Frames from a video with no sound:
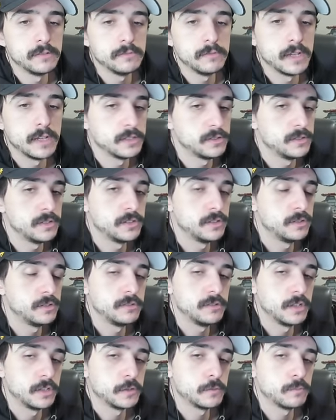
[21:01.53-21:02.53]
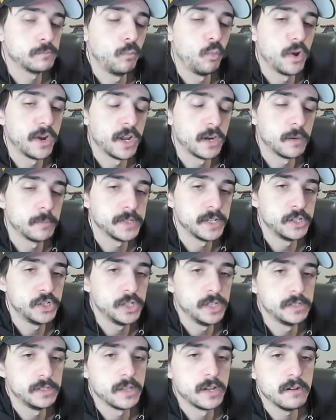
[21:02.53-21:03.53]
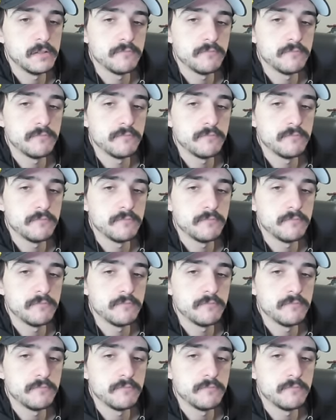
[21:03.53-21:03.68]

and like it's just just one hundred percent cheese there.